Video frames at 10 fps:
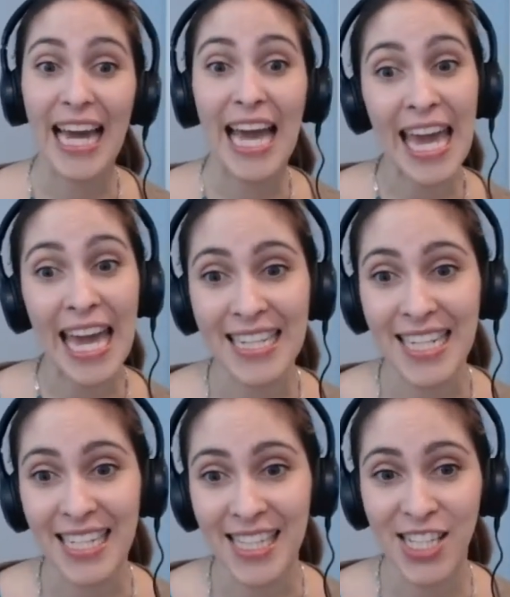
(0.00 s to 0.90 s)
And
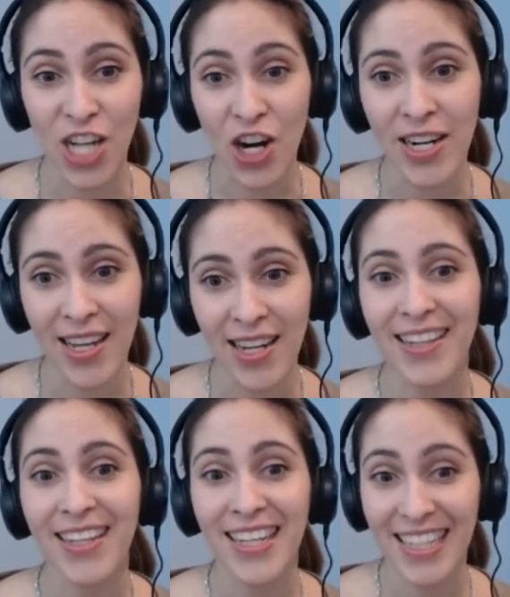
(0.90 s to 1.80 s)
right. I remember that.
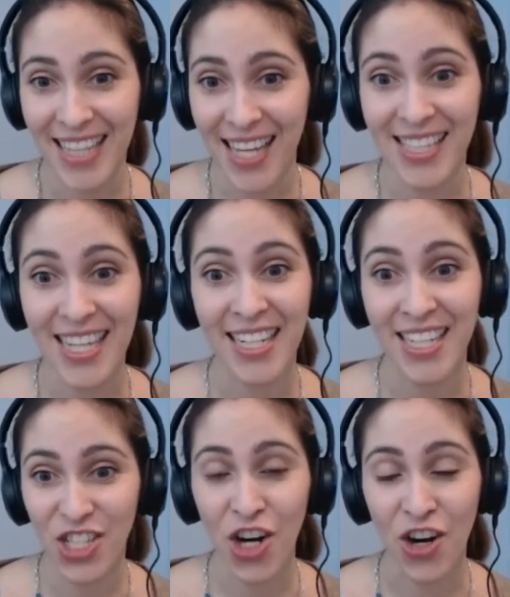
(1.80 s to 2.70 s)
Yes. And it
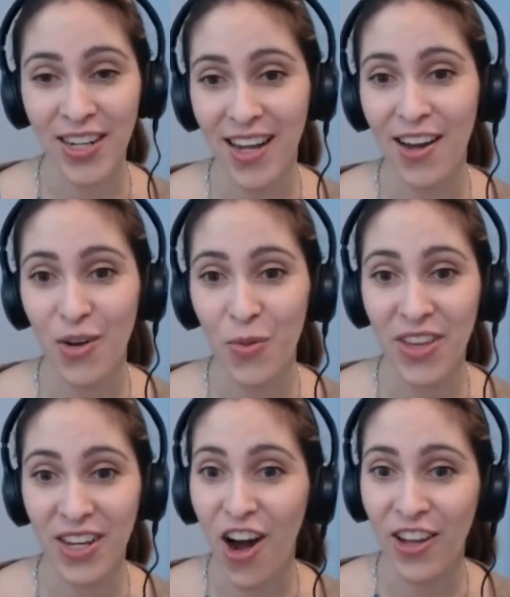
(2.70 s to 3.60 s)
started with
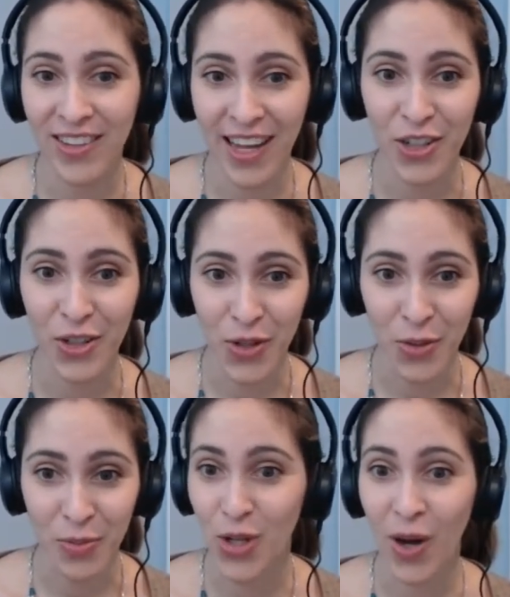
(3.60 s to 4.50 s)
an online group.
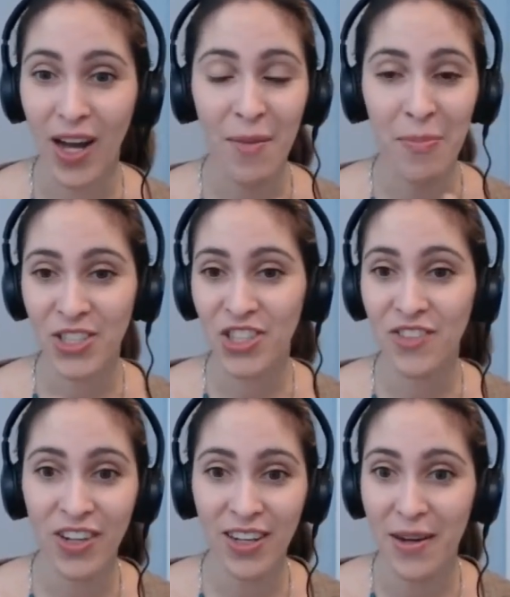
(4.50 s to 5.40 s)
So a bunch of
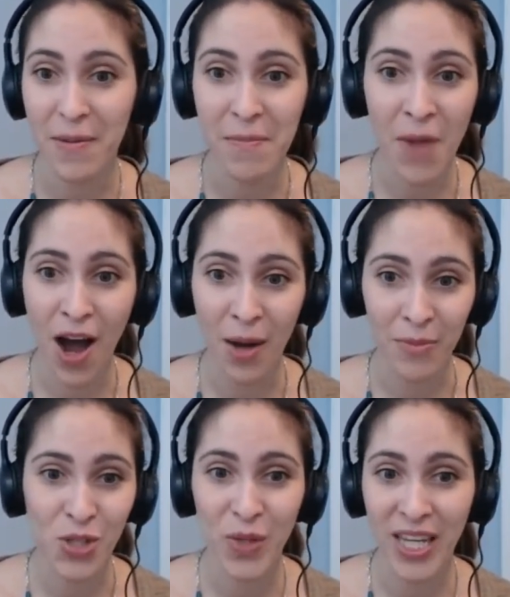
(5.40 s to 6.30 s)

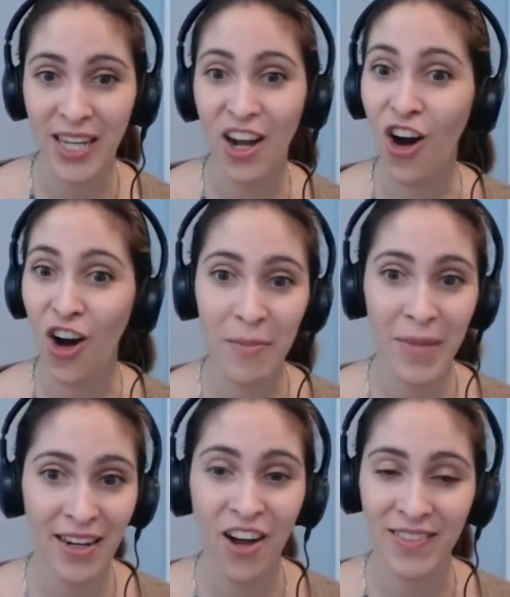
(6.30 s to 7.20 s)
moms, we had all
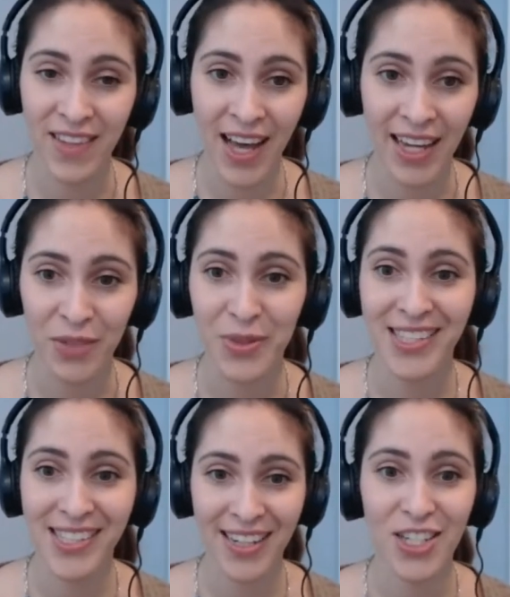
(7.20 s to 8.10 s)
met online. We
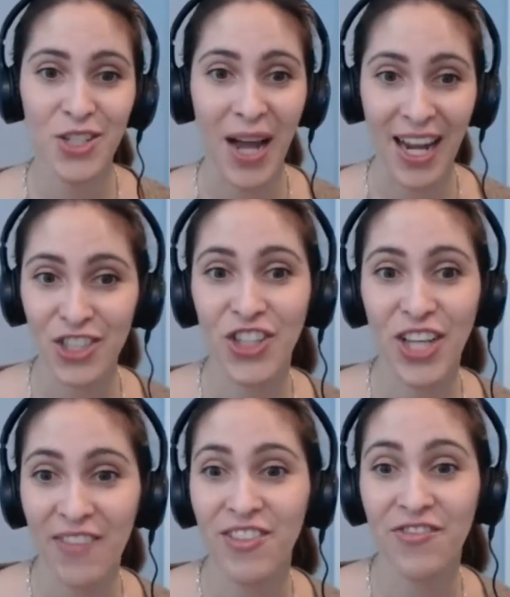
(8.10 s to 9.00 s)
decided to actually
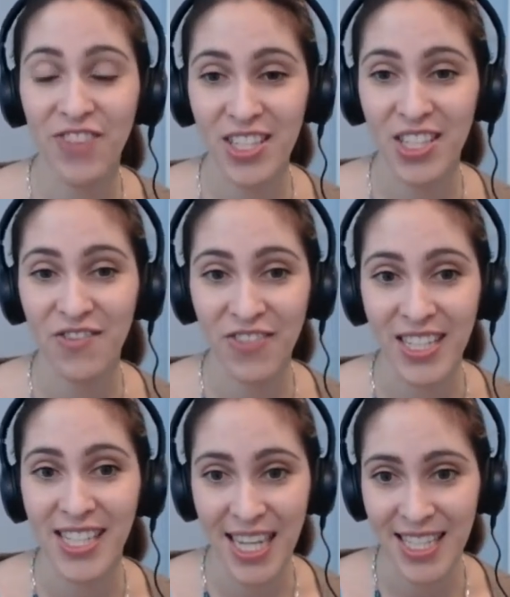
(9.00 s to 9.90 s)
have a
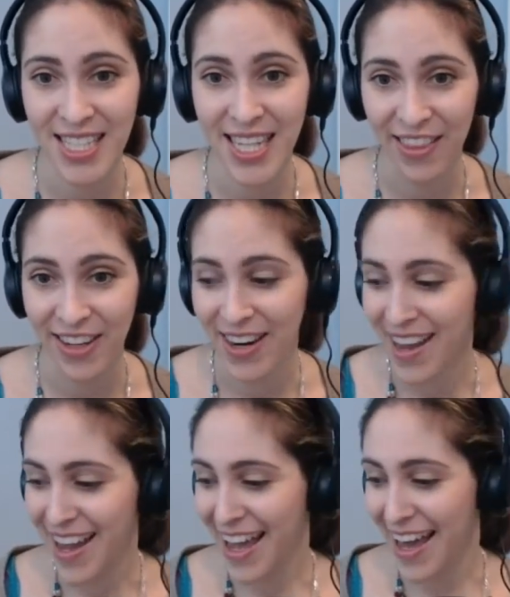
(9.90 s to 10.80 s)
face-to-face get together.
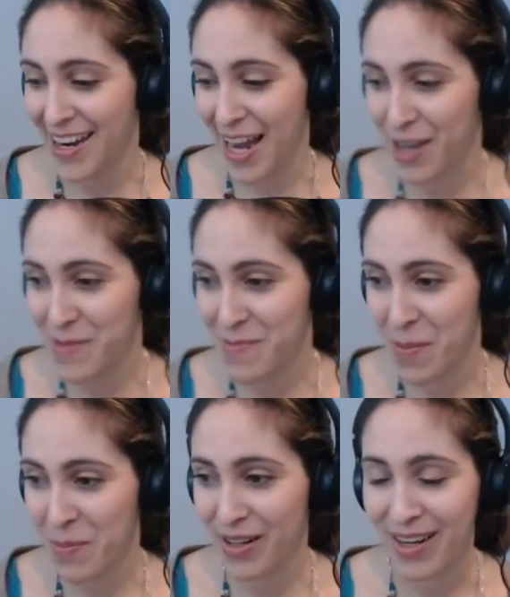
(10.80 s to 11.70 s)
And I
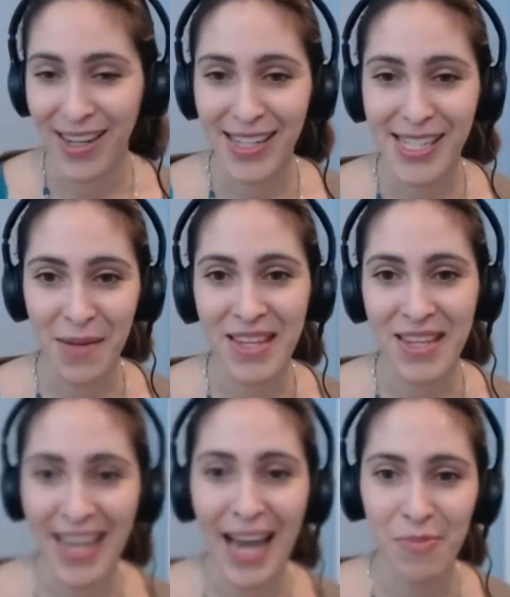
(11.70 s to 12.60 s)
remember something
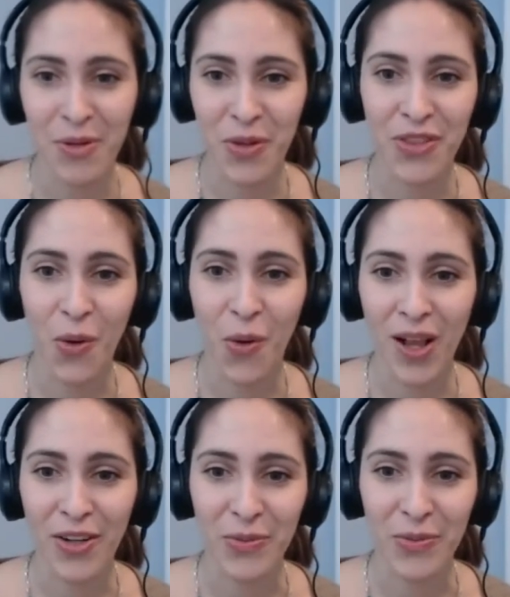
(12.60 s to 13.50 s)
happened with Nicole
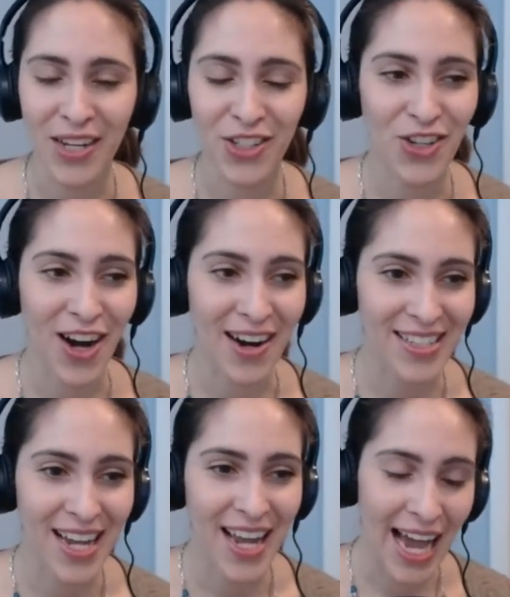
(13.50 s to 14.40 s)
at a restaurant,
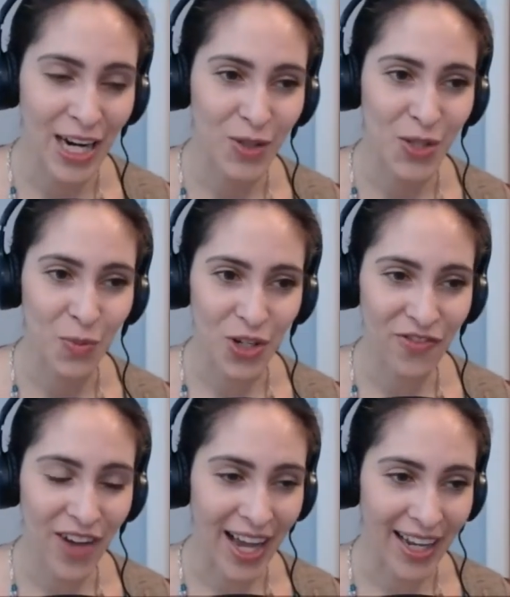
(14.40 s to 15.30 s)
and I was
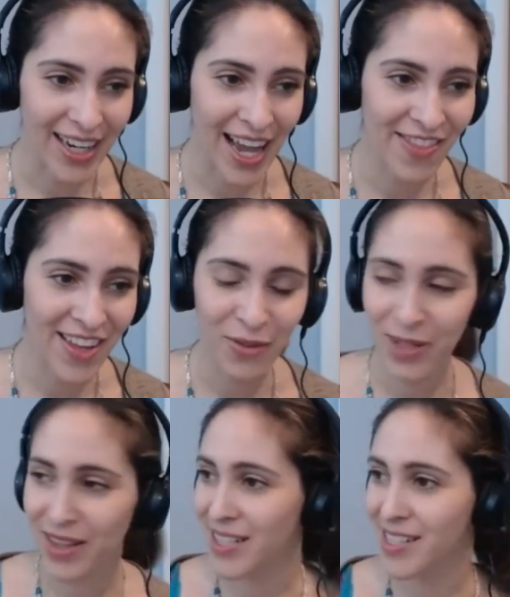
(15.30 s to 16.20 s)
mortified. And then I
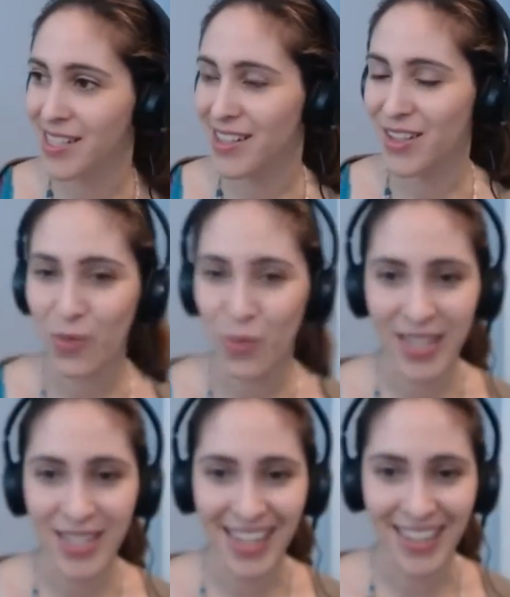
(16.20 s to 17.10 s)
realized, wait a
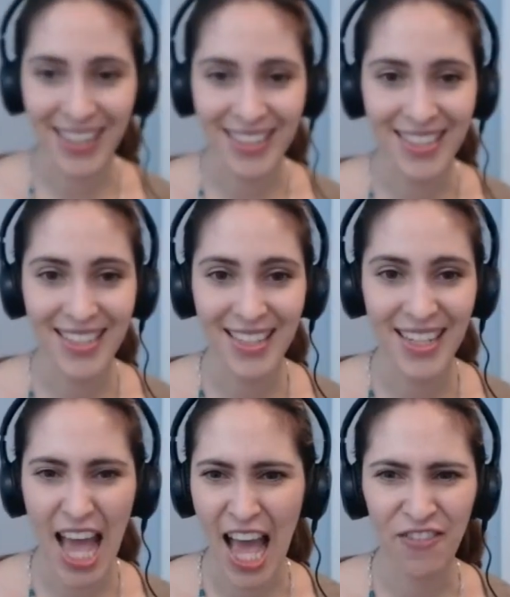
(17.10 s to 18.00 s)
second,
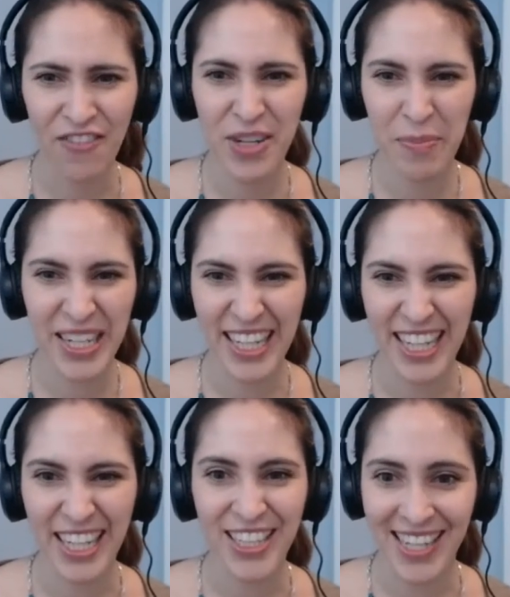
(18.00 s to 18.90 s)
everybody
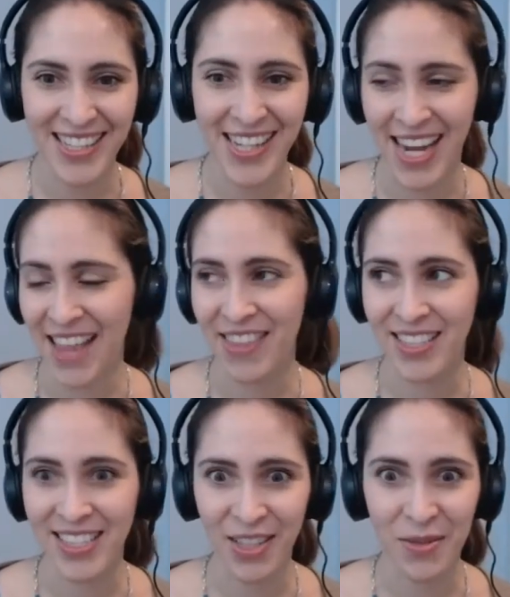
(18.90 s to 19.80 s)
here gets it and they
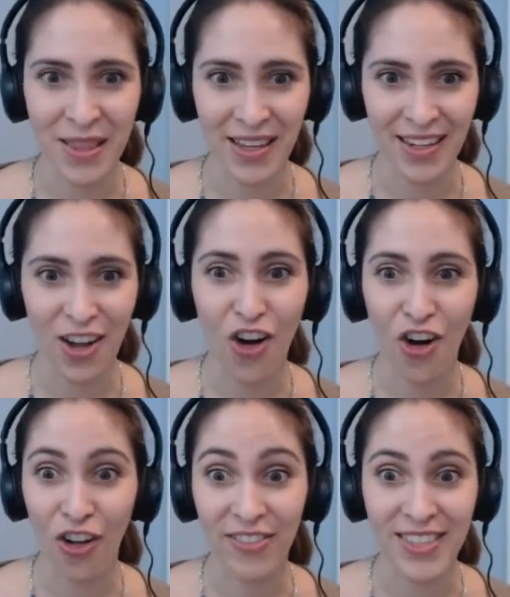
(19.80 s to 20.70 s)
deal with it
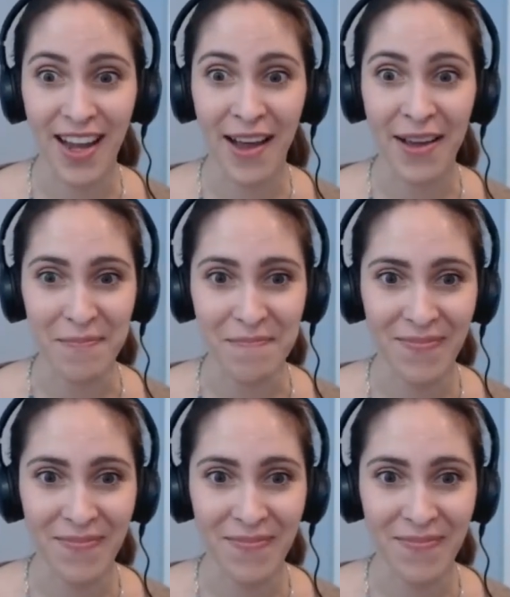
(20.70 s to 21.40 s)
all the time.